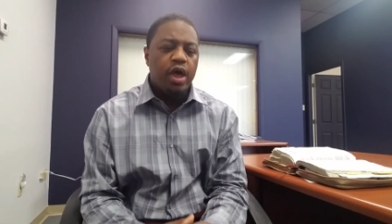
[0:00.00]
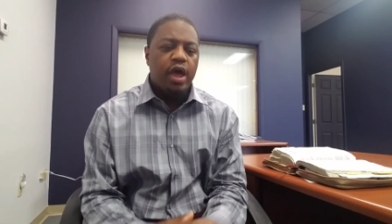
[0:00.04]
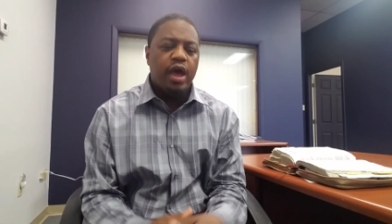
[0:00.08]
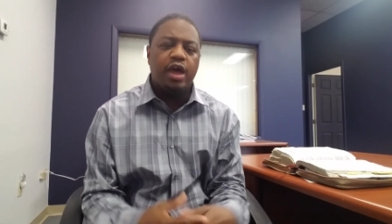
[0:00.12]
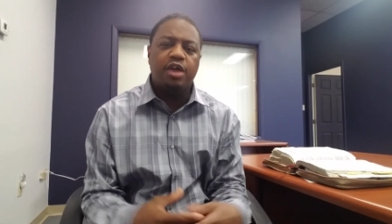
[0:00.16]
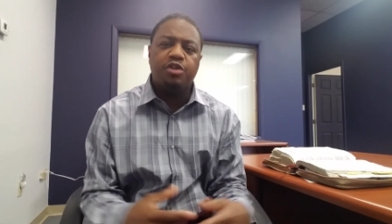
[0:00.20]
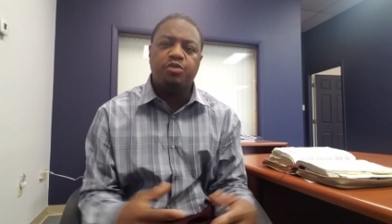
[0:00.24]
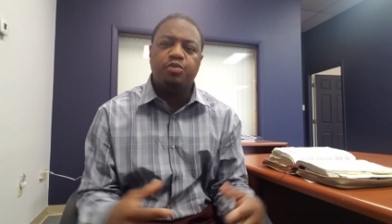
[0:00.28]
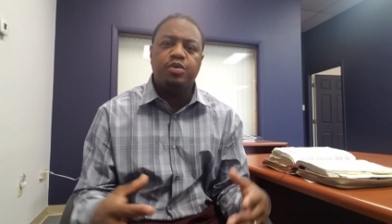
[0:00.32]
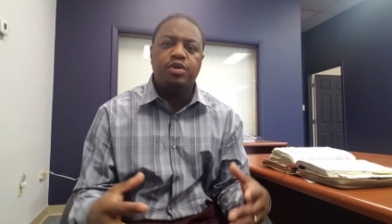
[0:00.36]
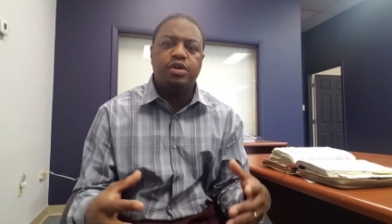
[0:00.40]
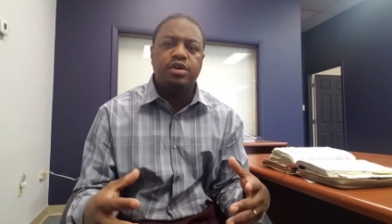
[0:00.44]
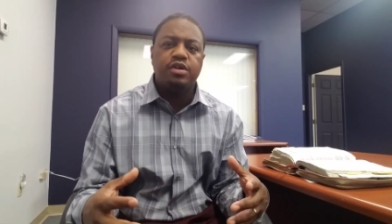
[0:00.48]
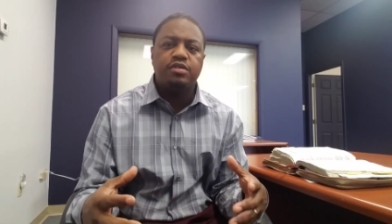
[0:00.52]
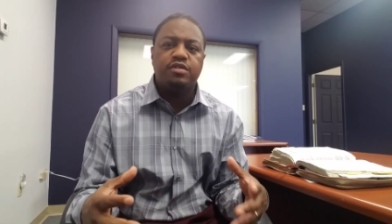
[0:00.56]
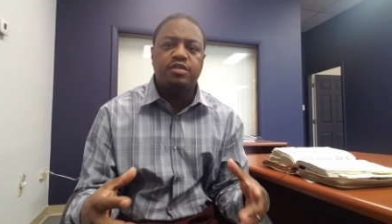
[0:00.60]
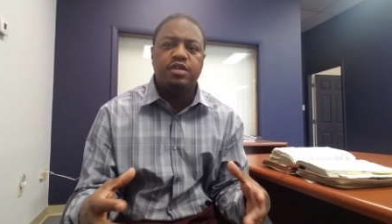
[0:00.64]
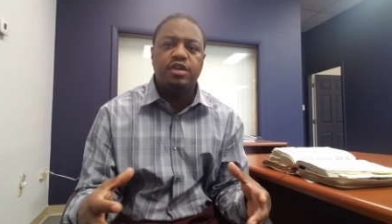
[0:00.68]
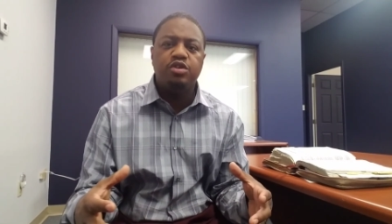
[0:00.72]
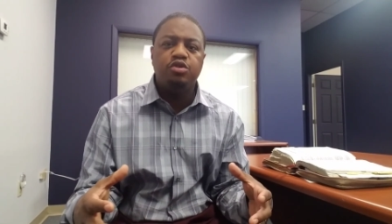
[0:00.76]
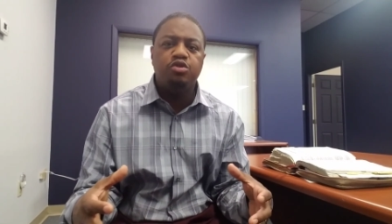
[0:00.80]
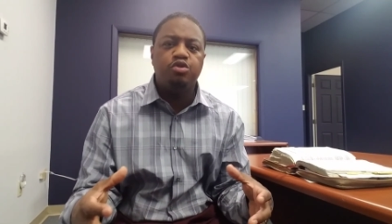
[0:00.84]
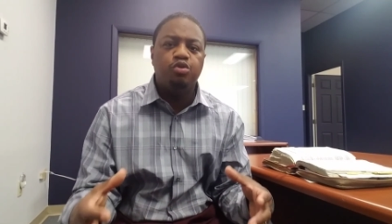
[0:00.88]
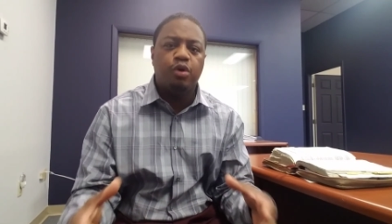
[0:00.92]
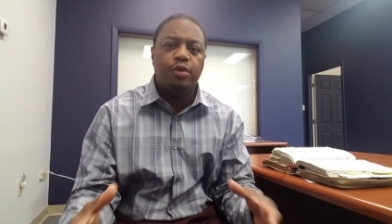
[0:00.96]
as we
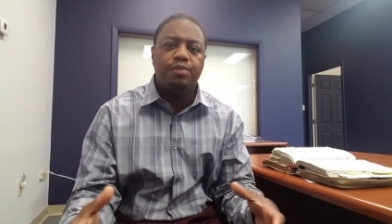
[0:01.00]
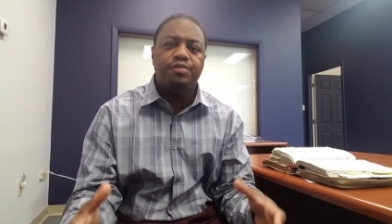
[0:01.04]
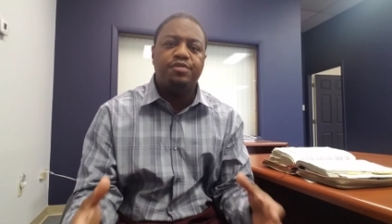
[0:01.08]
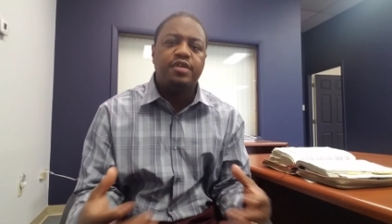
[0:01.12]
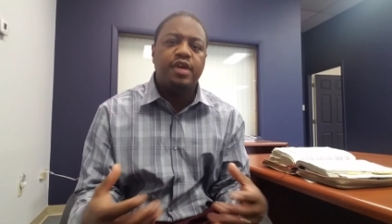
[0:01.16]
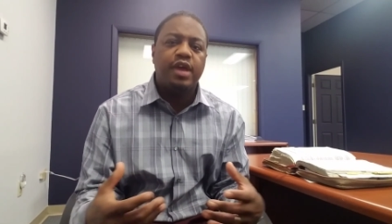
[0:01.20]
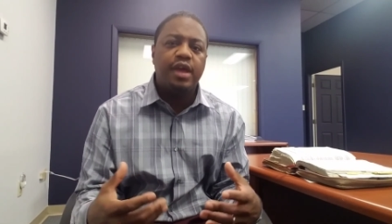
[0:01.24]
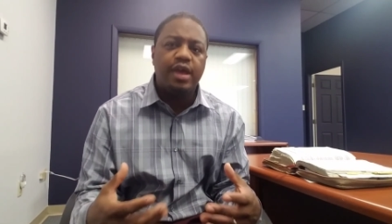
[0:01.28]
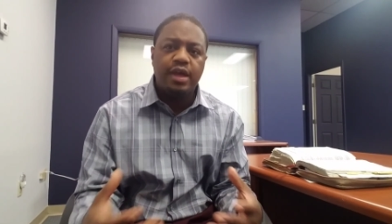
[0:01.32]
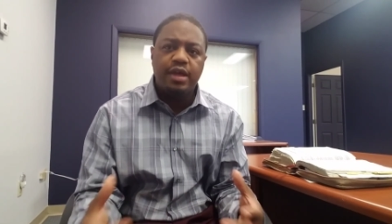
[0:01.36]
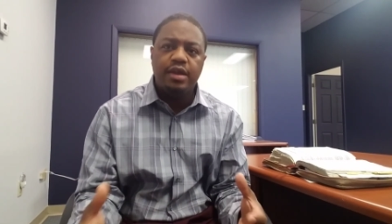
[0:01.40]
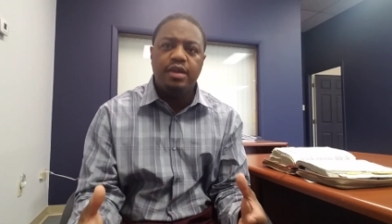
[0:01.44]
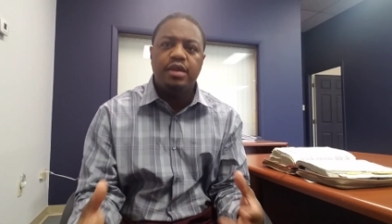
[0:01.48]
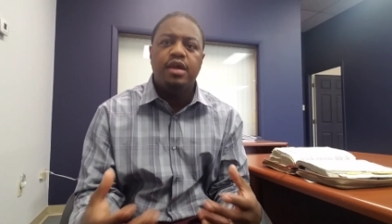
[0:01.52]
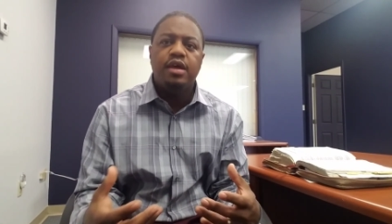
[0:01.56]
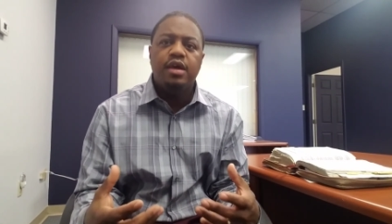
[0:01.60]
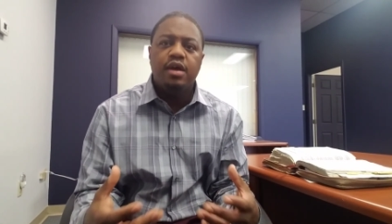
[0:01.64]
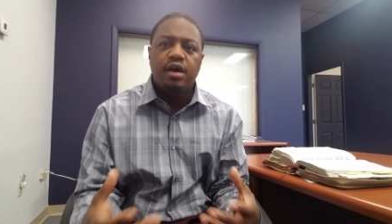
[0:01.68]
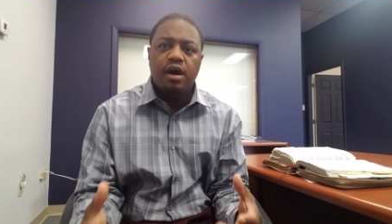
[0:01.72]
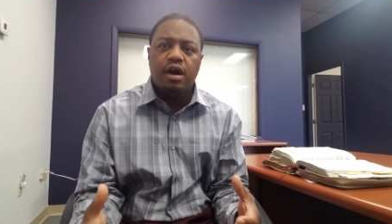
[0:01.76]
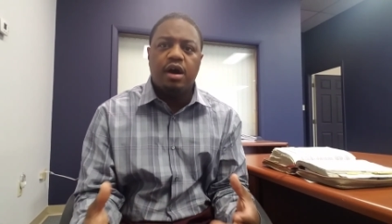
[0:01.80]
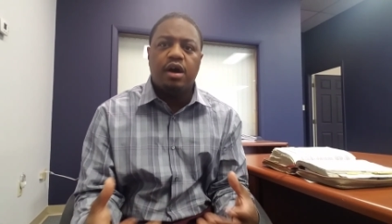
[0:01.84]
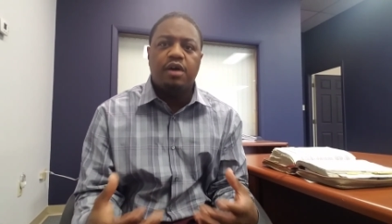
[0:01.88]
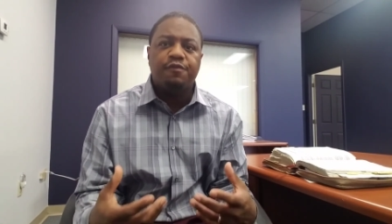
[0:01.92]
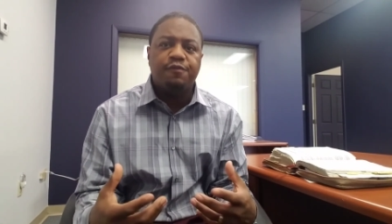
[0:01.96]
continue to obtain
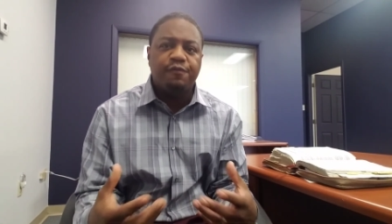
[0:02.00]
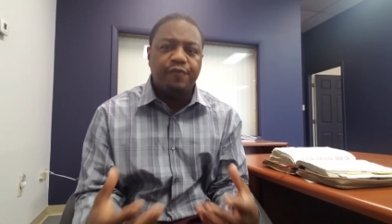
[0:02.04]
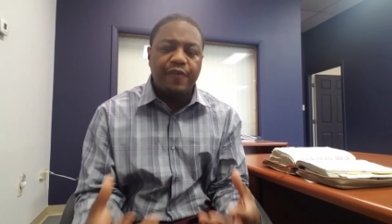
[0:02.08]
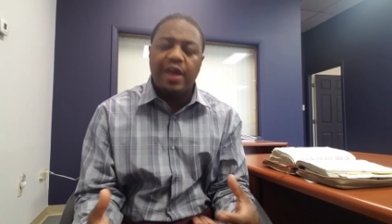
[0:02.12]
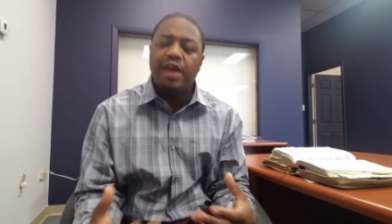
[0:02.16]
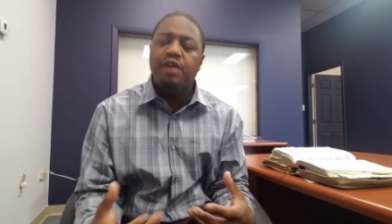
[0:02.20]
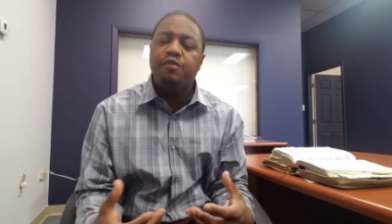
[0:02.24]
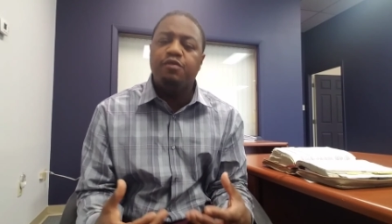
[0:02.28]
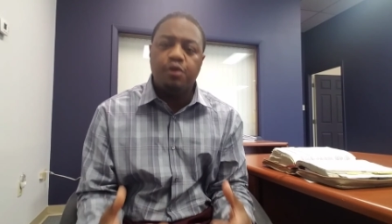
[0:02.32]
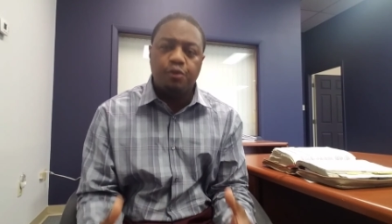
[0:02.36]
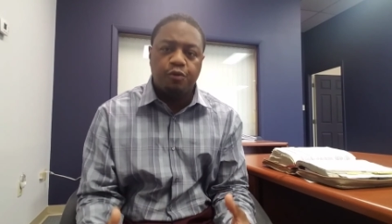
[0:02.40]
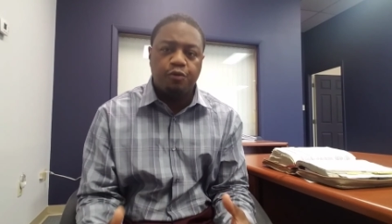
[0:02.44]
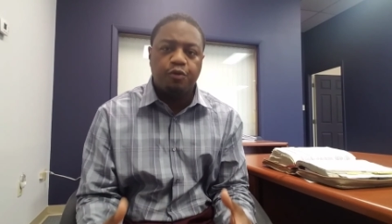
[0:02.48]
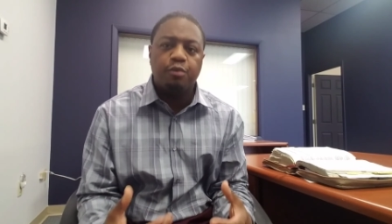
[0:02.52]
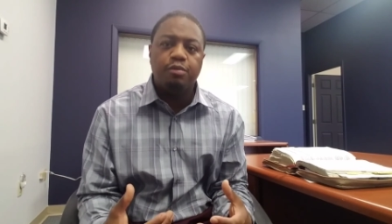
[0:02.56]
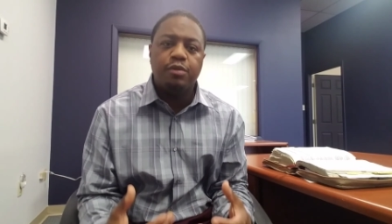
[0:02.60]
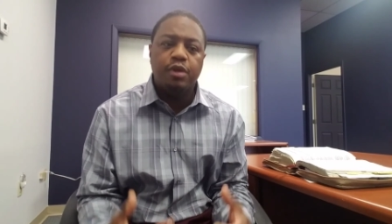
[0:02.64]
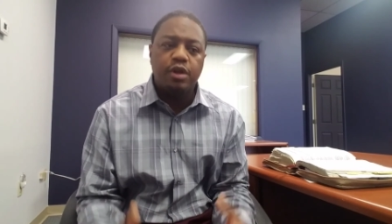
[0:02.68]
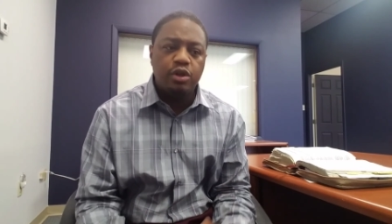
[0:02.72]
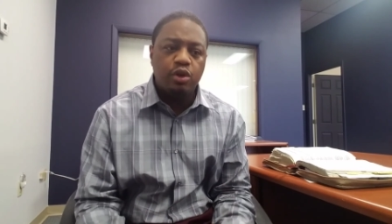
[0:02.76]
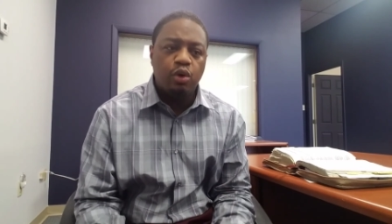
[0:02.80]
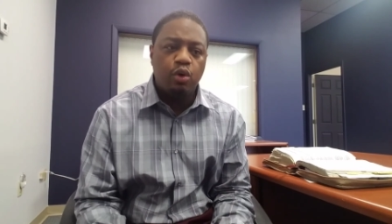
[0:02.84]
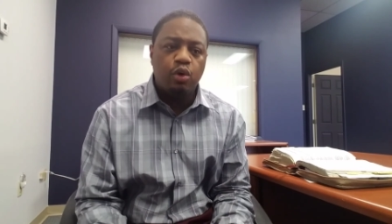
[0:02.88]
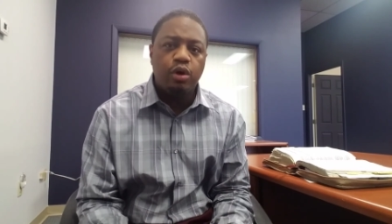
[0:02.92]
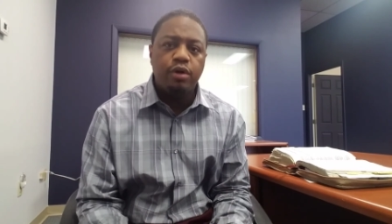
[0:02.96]
uh, favor from the
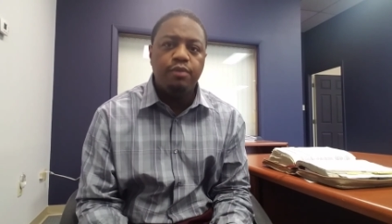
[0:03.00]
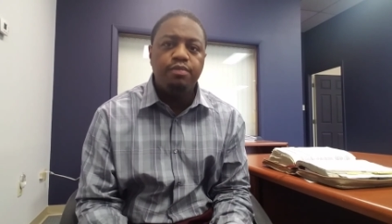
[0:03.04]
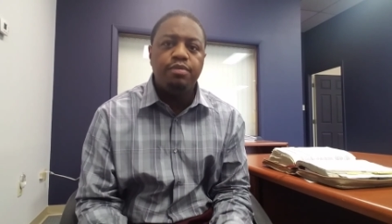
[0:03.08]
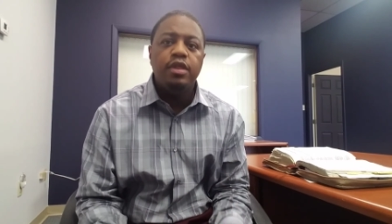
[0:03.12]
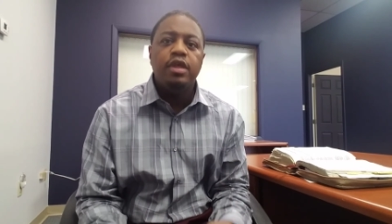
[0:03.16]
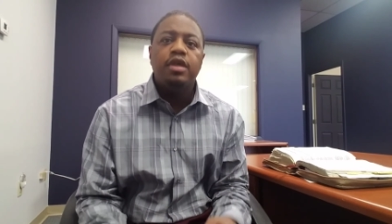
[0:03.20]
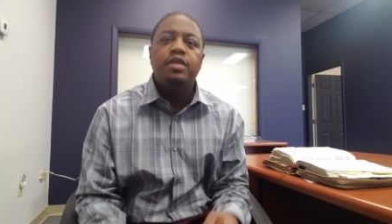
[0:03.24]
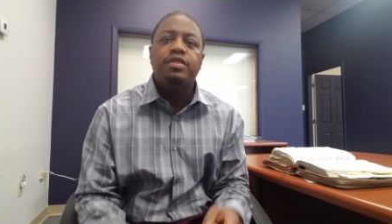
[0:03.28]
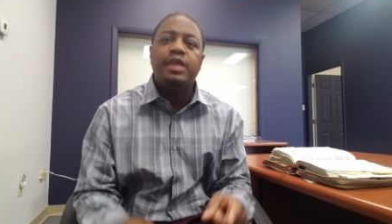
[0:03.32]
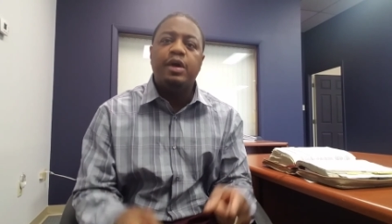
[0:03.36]
Lord,